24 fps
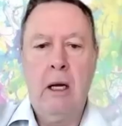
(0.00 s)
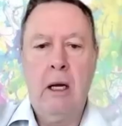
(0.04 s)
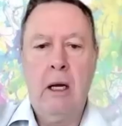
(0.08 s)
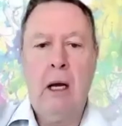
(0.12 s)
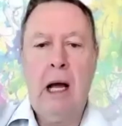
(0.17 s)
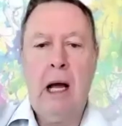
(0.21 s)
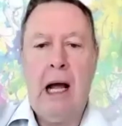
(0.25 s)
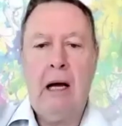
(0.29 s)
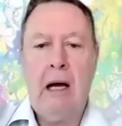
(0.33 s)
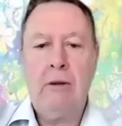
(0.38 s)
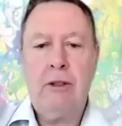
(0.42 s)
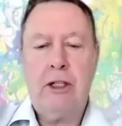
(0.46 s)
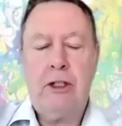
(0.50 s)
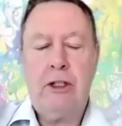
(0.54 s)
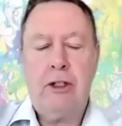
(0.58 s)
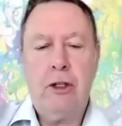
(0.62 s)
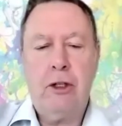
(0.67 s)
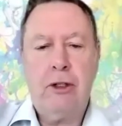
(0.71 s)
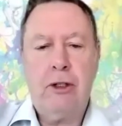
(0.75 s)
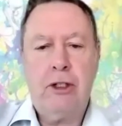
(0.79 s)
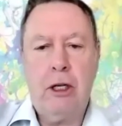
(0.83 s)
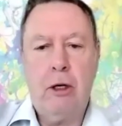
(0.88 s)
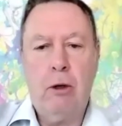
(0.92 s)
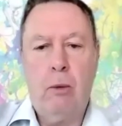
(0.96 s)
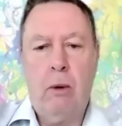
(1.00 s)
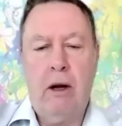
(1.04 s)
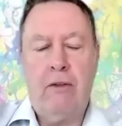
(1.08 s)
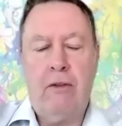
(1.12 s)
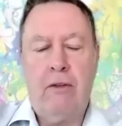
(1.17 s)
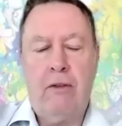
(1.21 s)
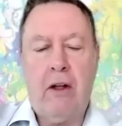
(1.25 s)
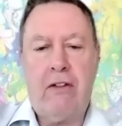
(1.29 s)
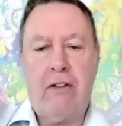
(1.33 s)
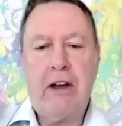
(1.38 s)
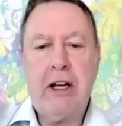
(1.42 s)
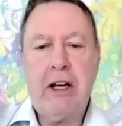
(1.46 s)
How did you deal with,
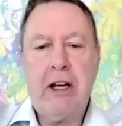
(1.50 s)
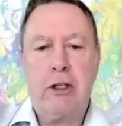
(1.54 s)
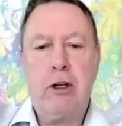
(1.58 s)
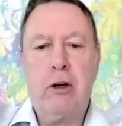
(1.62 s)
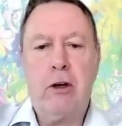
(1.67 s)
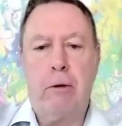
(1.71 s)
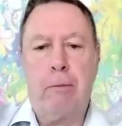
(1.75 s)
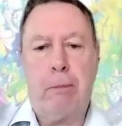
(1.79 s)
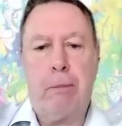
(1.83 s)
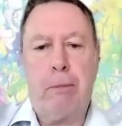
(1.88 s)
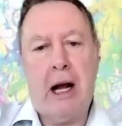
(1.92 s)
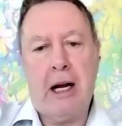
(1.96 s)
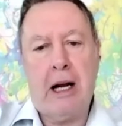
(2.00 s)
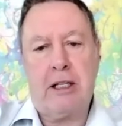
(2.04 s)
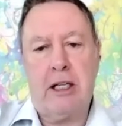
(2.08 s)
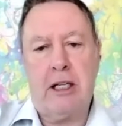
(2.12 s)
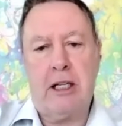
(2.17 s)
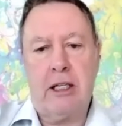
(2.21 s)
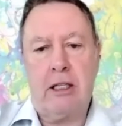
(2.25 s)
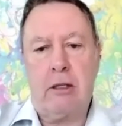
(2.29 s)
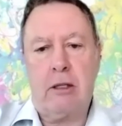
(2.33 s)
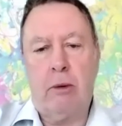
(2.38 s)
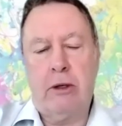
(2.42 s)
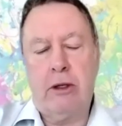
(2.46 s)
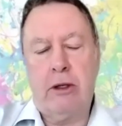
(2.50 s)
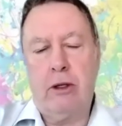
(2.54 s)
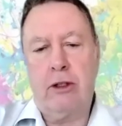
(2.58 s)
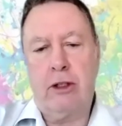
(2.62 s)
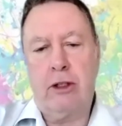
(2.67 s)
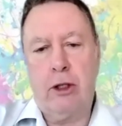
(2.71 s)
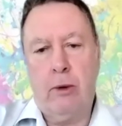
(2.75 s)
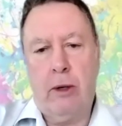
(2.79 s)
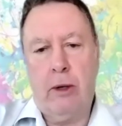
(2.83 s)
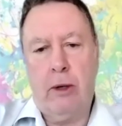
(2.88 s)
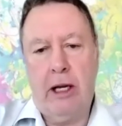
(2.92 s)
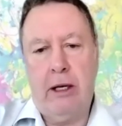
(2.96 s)
I think it's good practice when you're
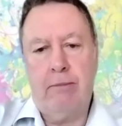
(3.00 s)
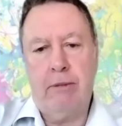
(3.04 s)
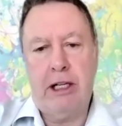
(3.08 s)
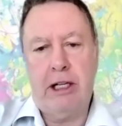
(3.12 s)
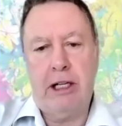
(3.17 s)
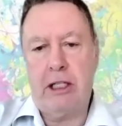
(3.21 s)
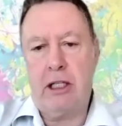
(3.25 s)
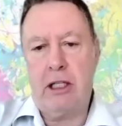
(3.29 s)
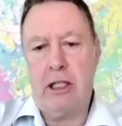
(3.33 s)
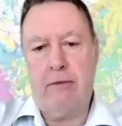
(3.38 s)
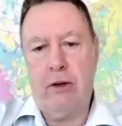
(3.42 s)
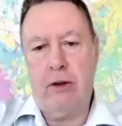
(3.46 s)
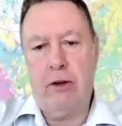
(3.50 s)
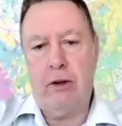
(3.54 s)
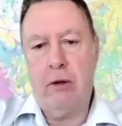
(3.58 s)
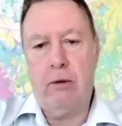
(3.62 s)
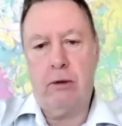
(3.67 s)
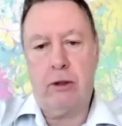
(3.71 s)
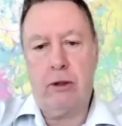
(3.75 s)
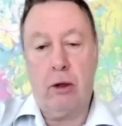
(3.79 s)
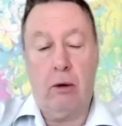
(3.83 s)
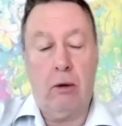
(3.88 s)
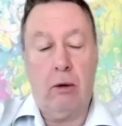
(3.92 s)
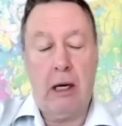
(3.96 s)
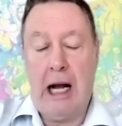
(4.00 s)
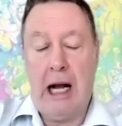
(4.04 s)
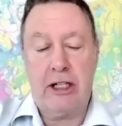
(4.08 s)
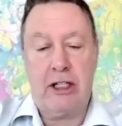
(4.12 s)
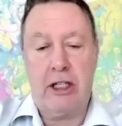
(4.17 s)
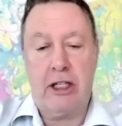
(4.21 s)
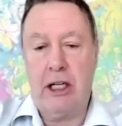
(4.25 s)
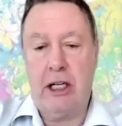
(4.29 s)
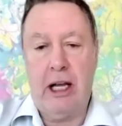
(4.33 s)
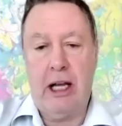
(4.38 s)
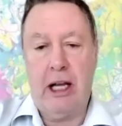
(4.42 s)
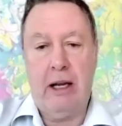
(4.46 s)
doing interviews or
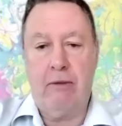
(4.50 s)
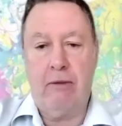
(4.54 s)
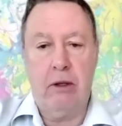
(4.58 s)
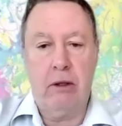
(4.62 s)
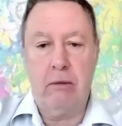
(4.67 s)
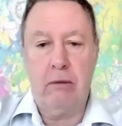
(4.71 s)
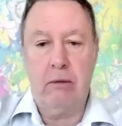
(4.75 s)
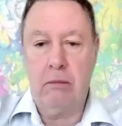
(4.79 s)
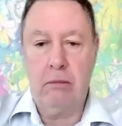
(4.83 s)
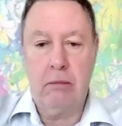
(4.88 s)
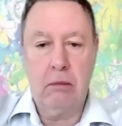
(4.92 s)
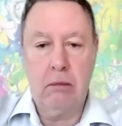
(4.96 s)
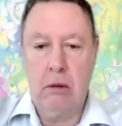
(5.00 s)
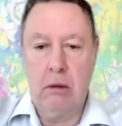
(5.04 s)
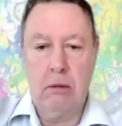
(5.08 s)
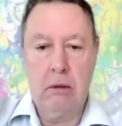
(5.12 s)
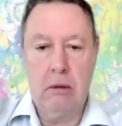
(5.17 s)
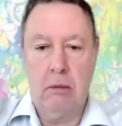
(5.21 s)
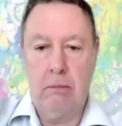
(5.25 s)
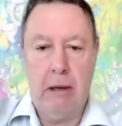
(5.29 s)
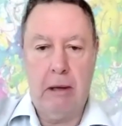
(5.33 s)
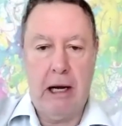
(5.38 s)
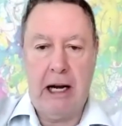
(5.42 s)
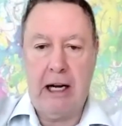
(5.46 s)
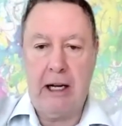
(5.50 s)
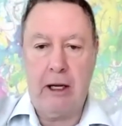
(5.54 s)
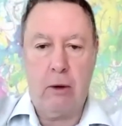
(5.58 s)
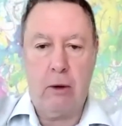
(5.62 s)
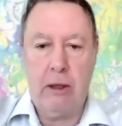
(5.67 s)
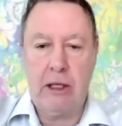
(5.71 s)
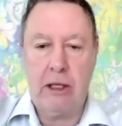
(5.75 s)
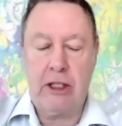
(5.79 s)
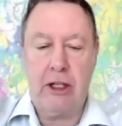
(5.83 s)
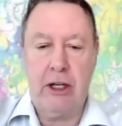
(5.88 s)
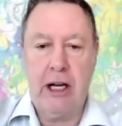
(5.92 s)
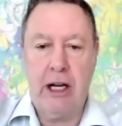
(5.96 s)
actually even mailing
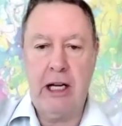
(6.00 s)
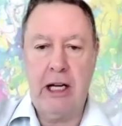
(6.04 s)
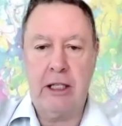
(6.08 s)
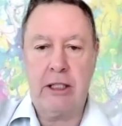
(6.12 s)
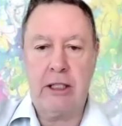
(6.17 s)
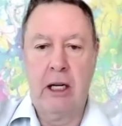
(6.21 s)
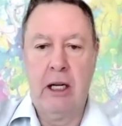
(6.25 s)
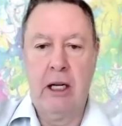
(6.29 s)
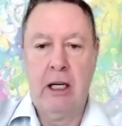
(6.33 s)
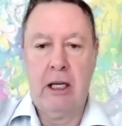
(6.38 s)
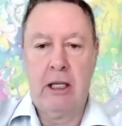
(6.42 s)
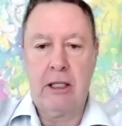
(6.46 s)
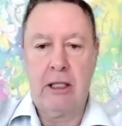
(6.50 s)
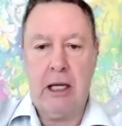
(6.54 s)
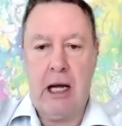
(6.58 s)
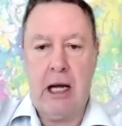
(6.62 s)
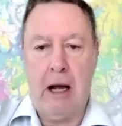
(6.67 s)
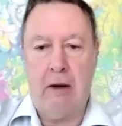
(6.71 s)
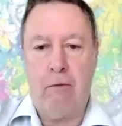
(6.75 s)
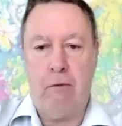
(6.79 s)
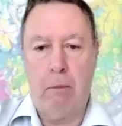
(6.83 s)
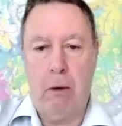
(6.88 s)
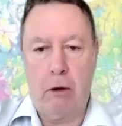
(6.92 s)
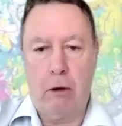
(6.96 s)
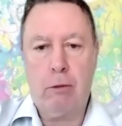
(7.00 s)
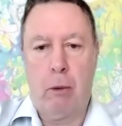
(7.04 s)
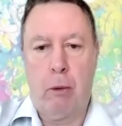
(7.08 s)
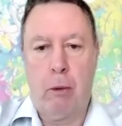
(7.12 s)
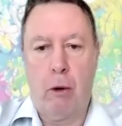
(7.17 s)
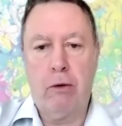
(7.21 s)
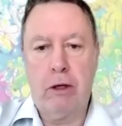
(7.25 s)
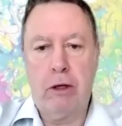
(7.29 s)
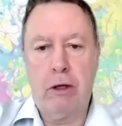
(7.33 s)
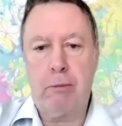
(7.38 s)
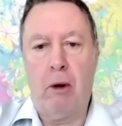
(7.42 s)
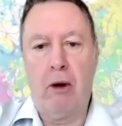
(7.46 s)
questionnaires to have multiple
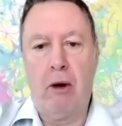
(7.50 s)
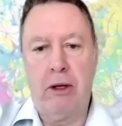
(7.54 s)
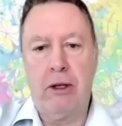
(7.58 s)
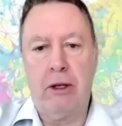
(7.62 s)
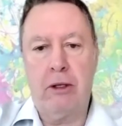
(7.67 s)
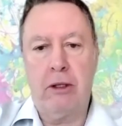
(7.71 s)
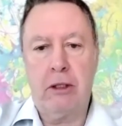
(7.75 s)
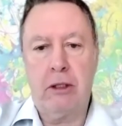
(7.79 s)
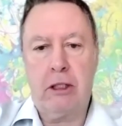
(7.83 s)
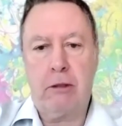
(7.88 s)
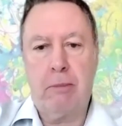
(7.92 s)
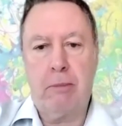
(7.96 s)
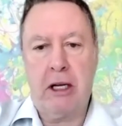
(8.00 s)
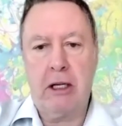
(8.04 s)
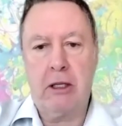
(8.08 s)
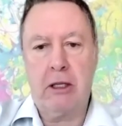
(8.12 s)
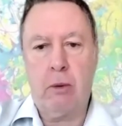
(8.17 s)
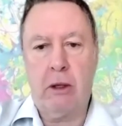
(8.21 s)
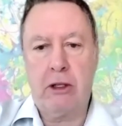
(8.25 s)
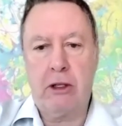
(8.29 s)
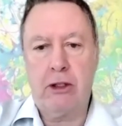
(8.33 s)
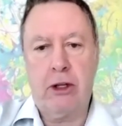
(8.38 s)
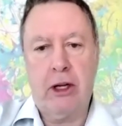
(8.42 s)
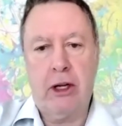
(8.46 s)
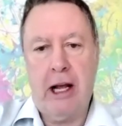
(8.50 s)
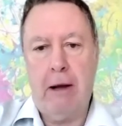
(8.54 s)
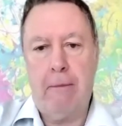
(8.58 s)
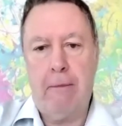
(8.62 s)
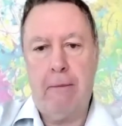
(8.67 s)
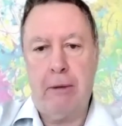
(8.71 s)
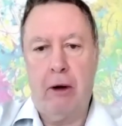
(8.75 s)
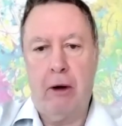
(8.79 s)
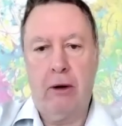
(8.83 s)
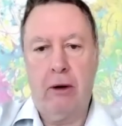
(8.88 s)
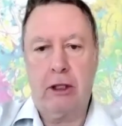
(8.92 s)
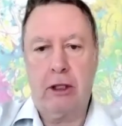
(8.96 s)
respondents, because once you get
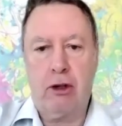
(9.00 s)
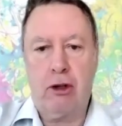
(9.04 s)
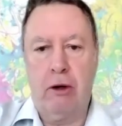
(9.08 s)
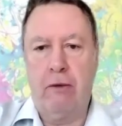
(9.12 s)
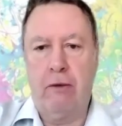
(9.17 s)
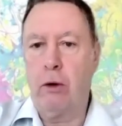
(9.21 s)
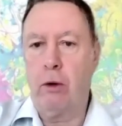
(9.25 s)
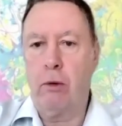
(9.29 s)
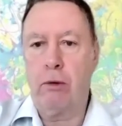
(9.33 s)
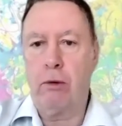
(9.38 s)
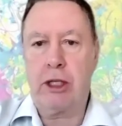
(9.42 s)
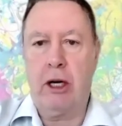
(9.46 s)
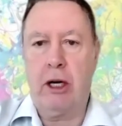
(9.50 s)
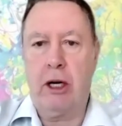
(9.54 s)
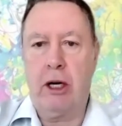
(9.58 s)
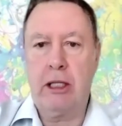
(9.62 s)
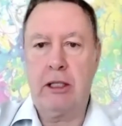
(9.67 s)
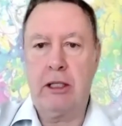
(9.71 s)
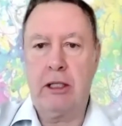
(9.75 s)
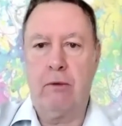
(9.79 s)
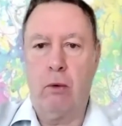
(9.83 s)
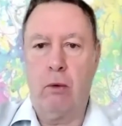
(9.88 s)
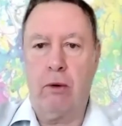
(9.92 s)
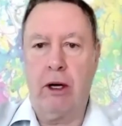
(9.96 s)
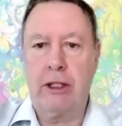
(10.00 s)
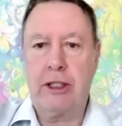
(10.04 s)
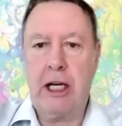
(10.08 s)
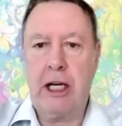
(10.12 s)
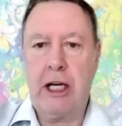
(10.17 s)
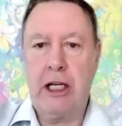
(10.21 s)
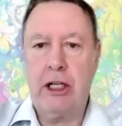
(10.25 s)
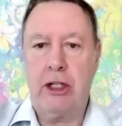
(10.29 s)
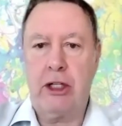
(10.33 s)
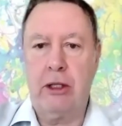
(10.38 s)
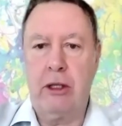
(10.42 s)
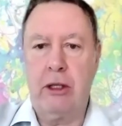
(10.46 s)
beyond the trivial size of
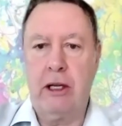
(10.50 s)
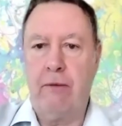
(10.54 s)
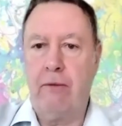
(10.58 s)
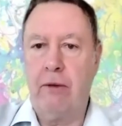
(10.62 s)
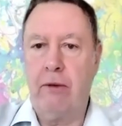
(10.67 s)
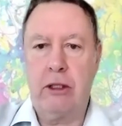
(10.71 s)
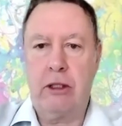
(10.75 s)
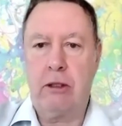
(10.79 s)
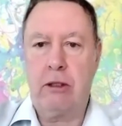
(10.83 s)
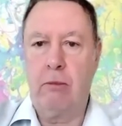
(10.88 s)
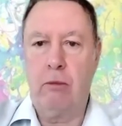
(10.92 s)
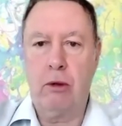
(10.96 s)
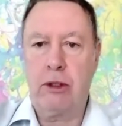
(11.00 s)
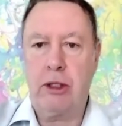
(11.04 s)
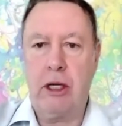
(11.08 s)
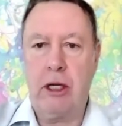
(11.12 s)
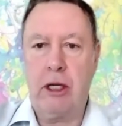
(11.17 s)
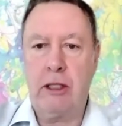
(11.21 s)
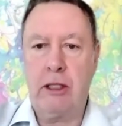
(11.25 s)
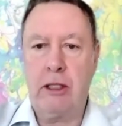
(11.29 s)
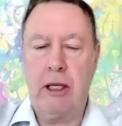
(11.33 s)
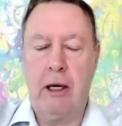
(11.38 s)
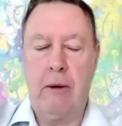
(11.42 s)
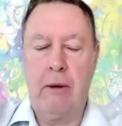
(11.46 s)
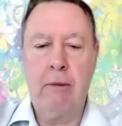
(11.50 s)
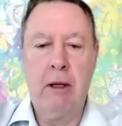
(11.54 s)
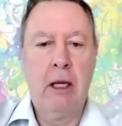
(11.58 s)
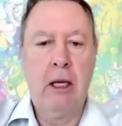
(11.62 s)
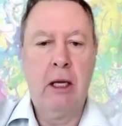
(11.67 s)
organization, even a small startup,